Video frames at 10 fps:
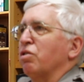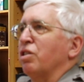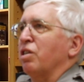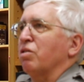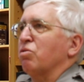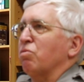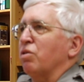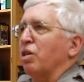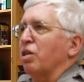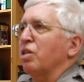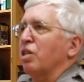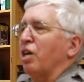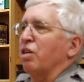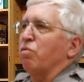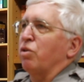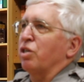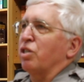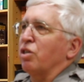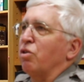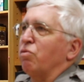and that's where I kind of wanted to
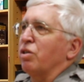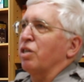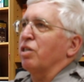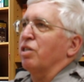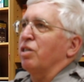go with it.